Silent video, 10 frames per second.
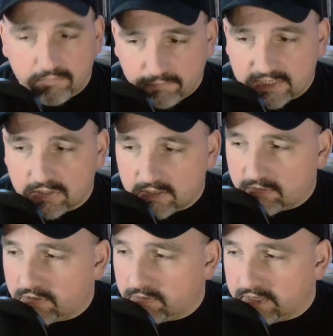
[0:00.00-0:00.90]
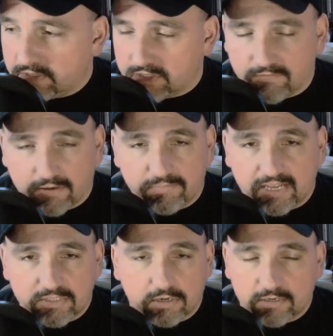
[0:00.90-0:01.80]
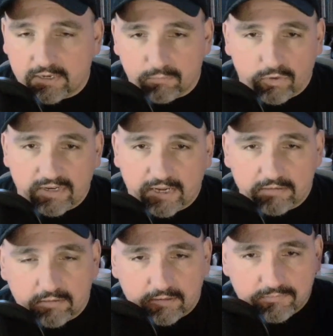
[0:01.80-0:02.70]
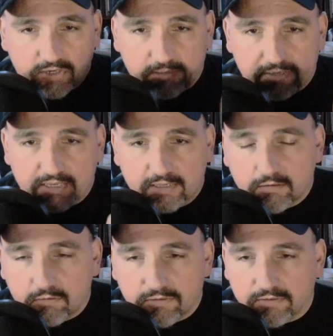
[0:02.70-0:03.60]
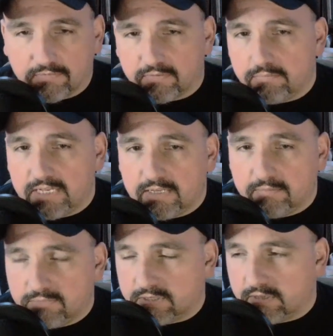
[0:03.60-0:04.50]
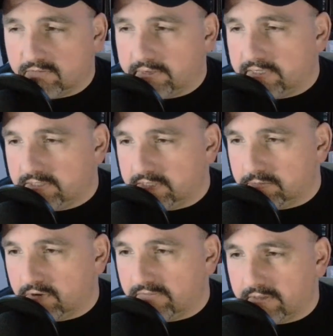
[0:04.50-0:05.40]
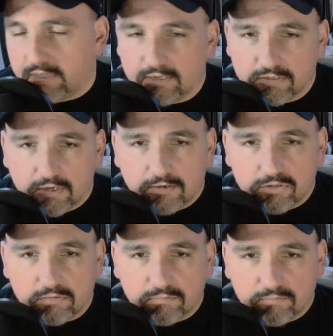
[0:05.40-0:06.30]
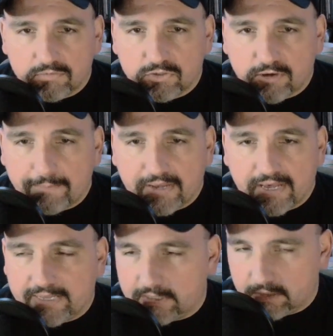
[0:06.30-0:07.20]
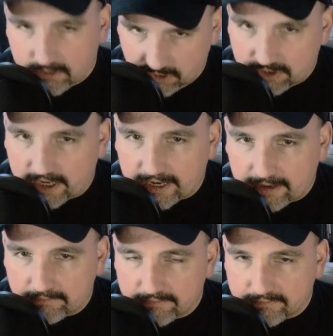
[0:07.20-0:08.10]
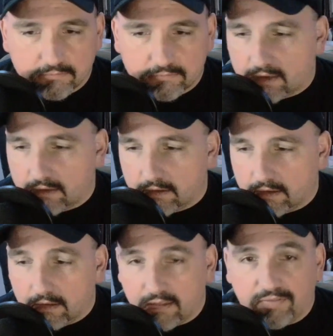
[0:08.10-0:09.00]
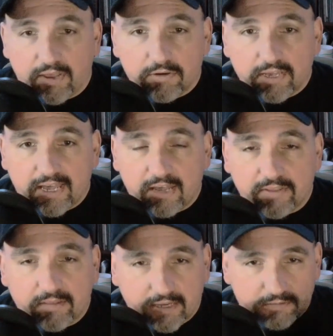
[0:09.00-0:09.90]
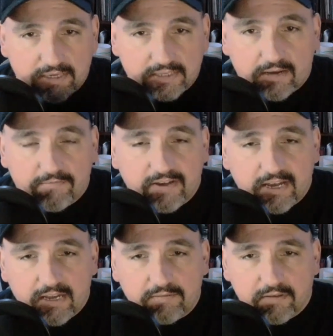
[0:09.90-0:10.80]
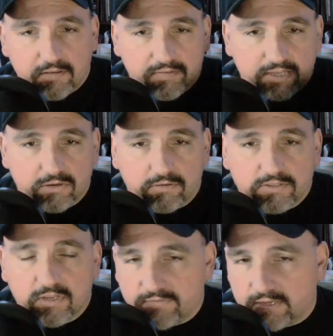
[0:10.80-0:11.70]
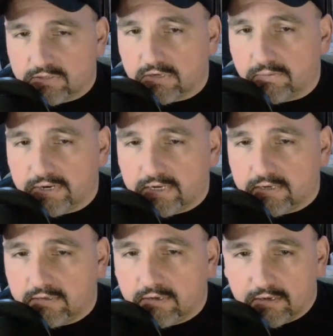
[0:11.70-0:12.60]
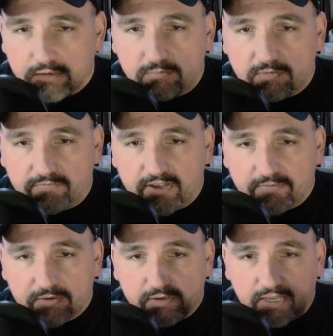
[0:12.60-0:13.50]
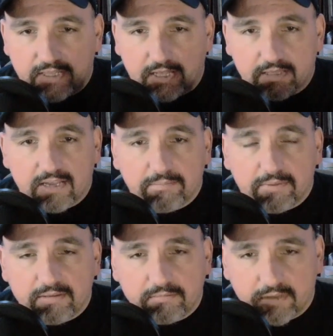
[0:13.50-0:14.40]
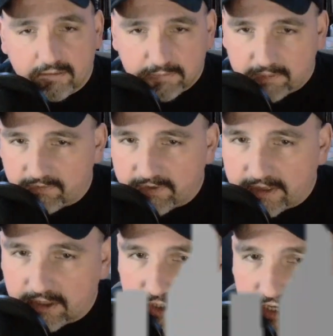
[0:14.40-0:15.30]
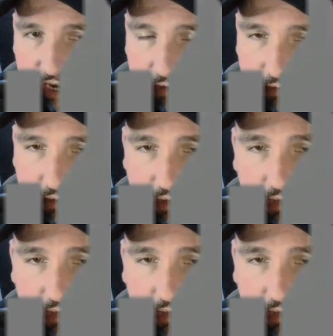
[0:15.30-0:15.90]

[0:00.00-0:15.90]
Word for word: basically to uh, just give updates on it and whatnot. You know, try to be in all the different mediums and everybody sees where everything is. So drop by and check it out. And there you have it. That's my top five. That's all the stuff that's going on. Do me a favor, hit that like button. Helps people find this channel.